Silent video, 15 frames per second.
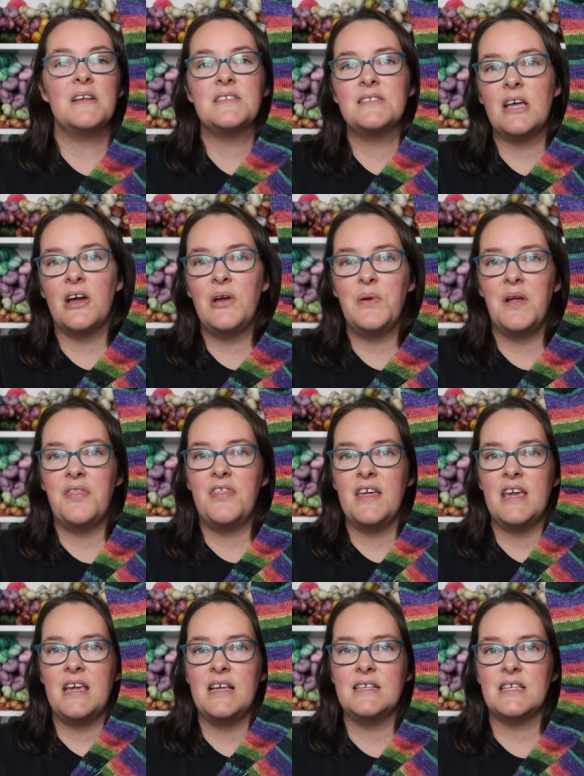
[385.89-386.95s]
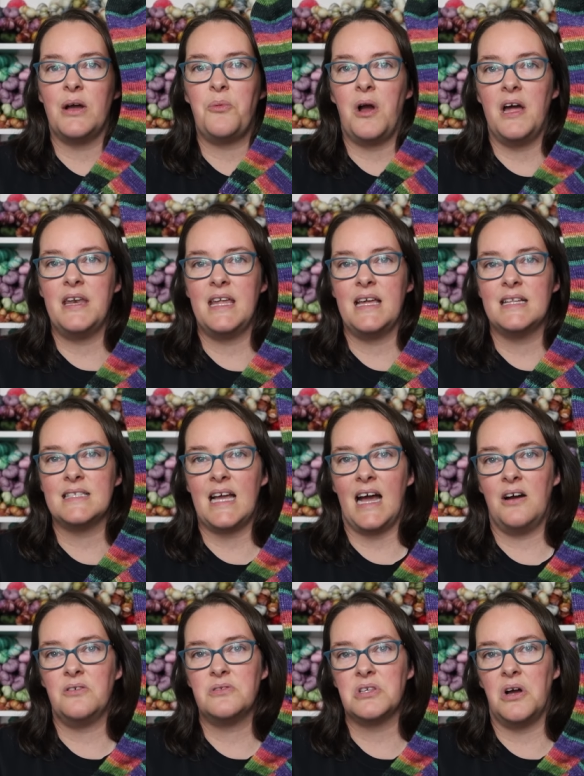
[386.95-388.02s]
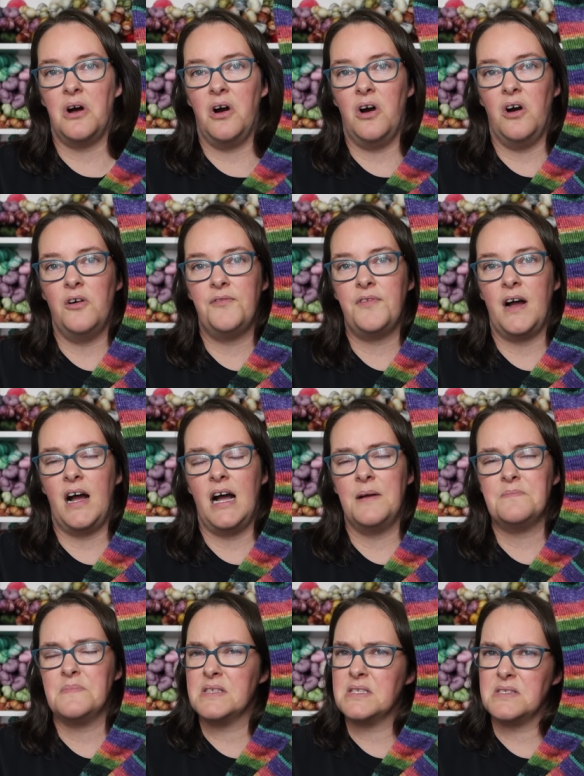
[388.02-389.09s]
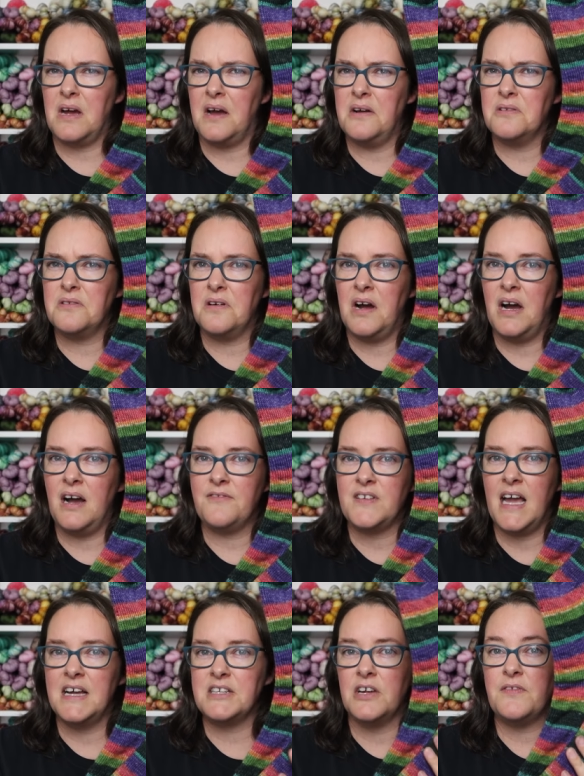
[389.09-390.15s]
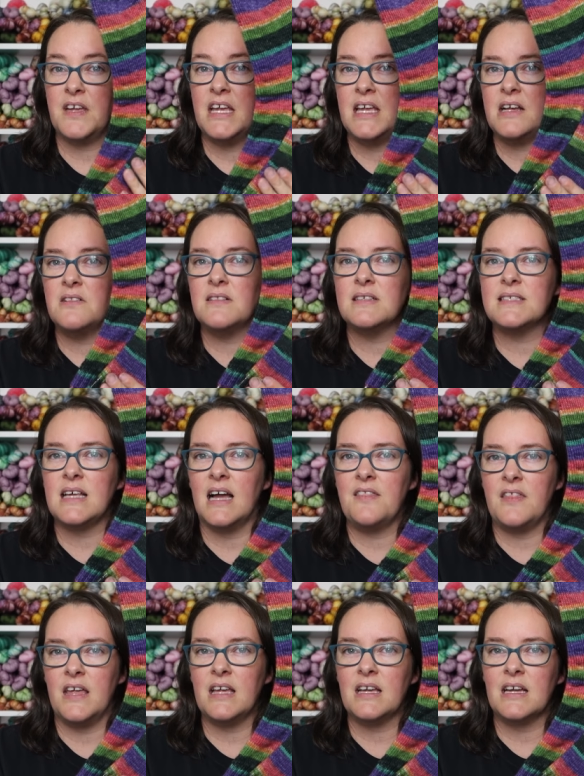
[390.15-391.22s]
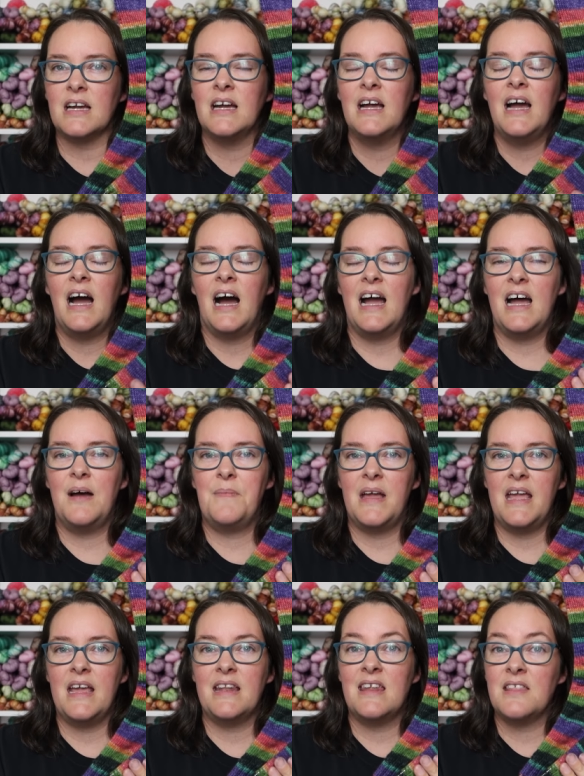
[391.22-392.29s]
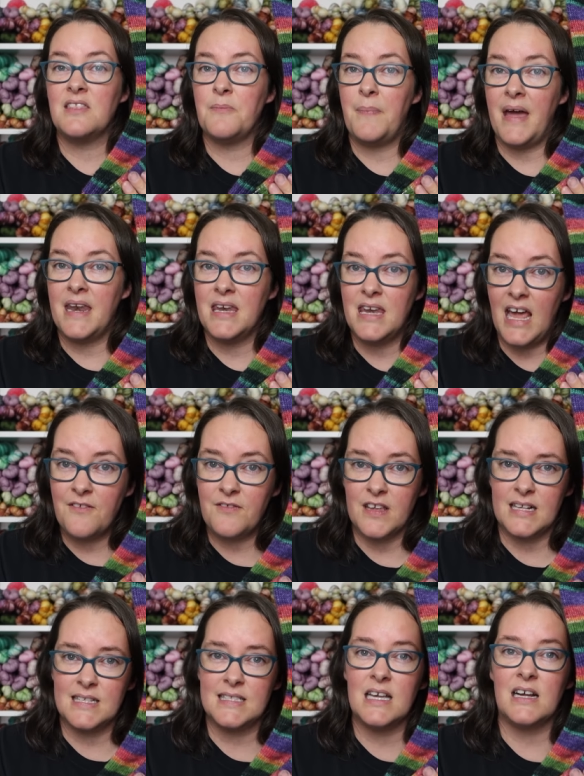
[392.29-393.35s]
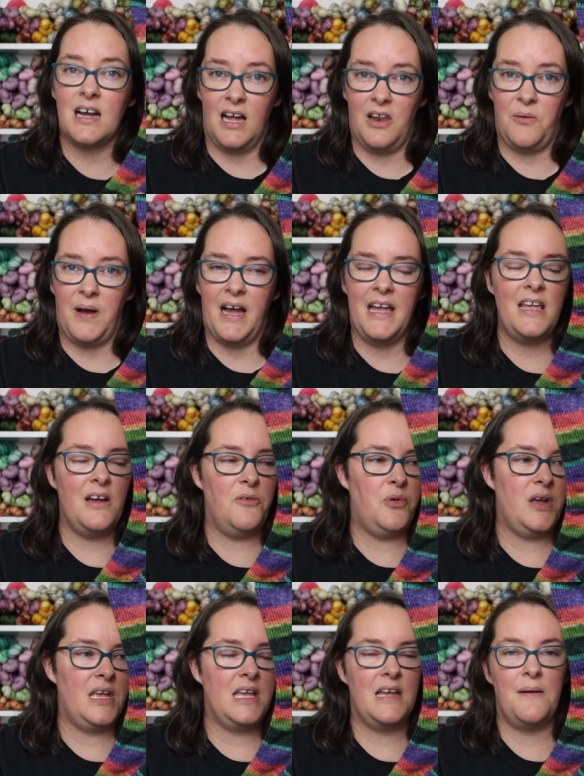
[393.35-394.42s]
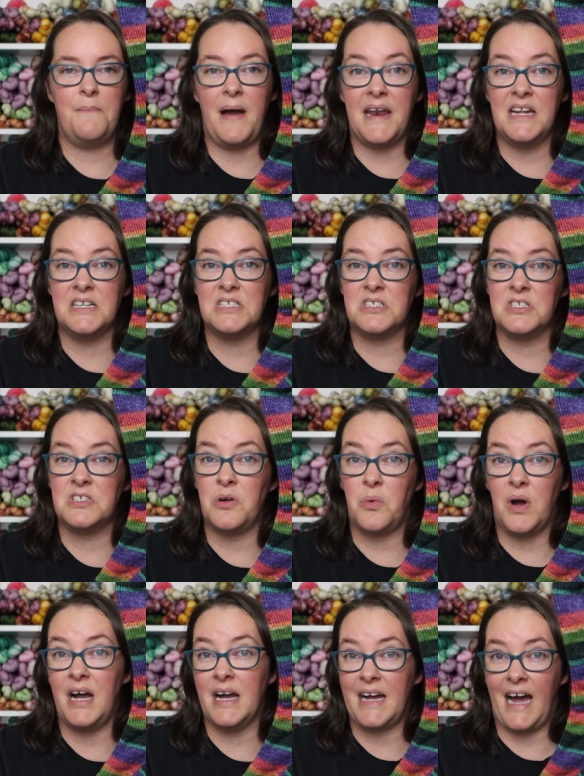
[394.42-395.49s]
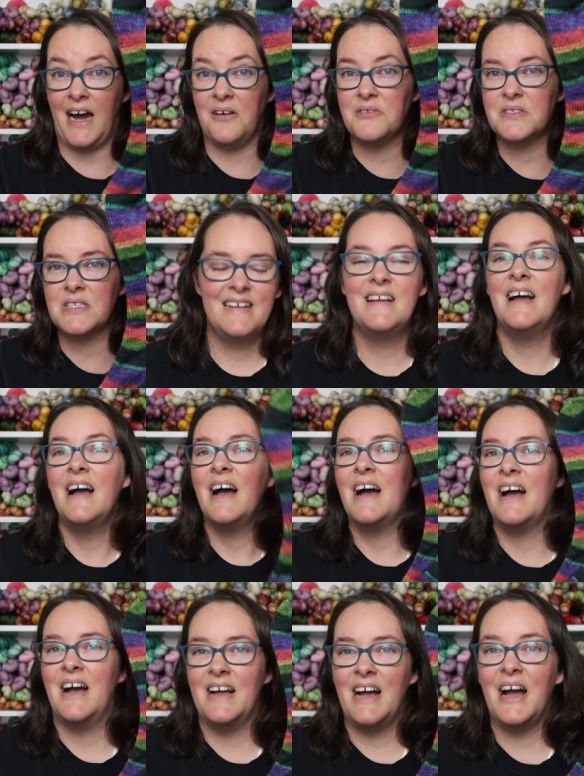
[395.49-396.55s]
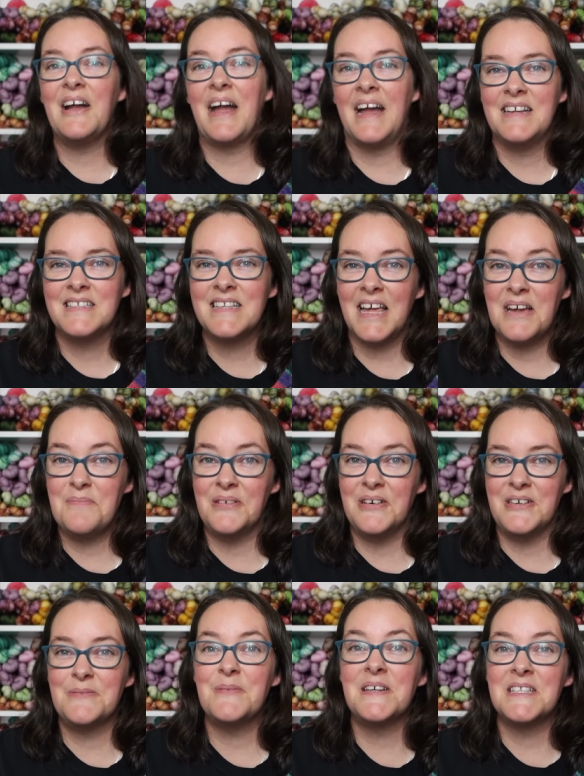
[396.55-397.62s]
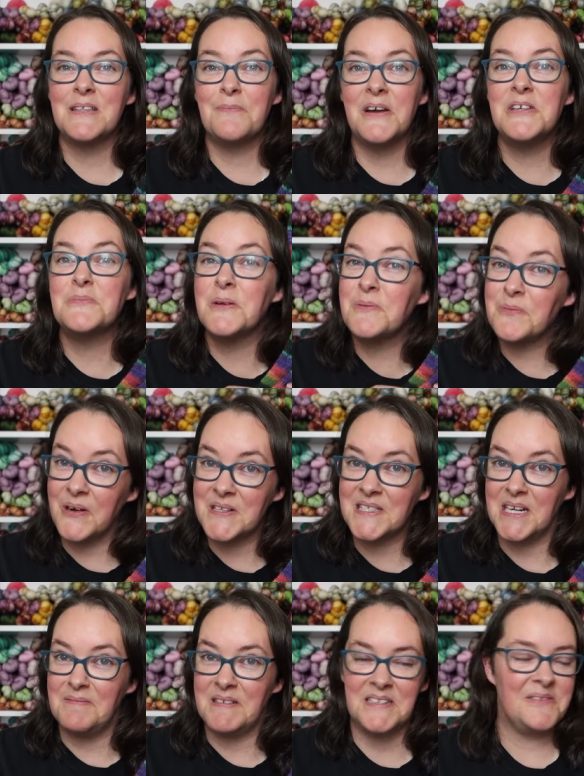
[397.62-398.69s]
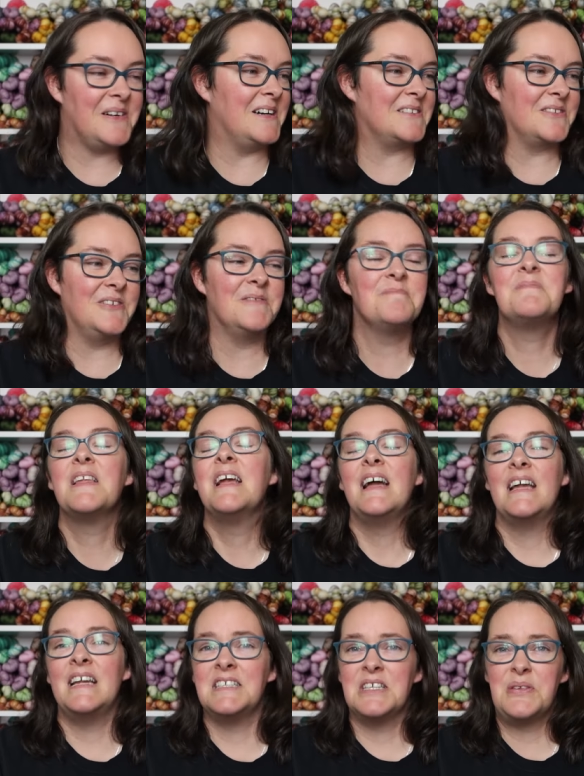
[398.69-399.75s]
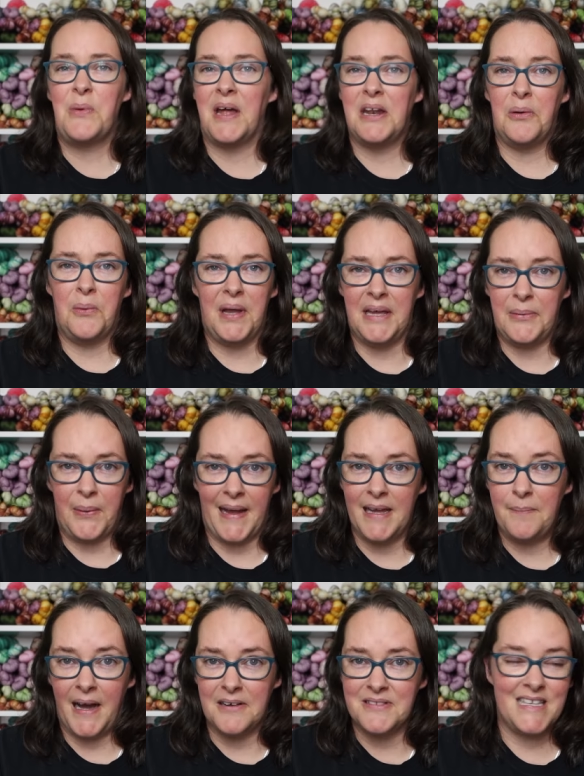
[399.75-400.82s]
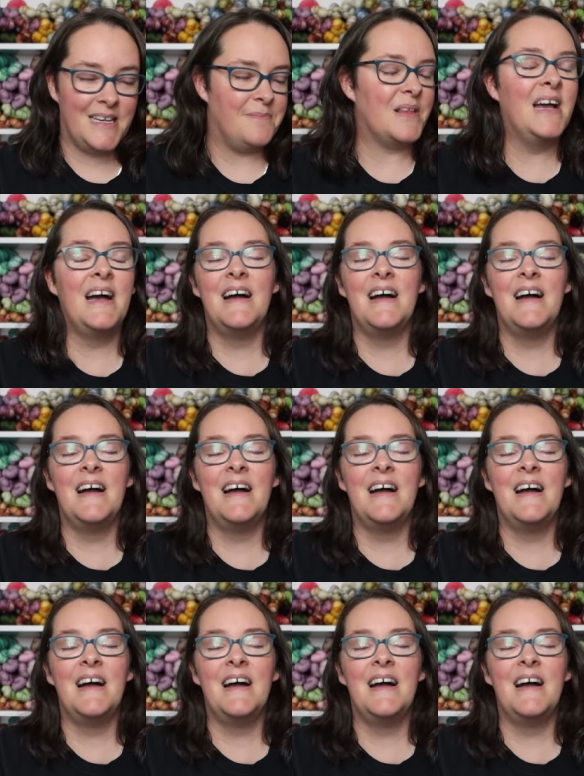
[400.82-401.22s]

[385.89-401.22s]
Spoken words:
So these were knit out of Stylecraft Head Over Heels, I think, in the Ben Nevis colourway we managed to work out. Okay, slight pause because the postman was coming to our door. He just went a weird way about it.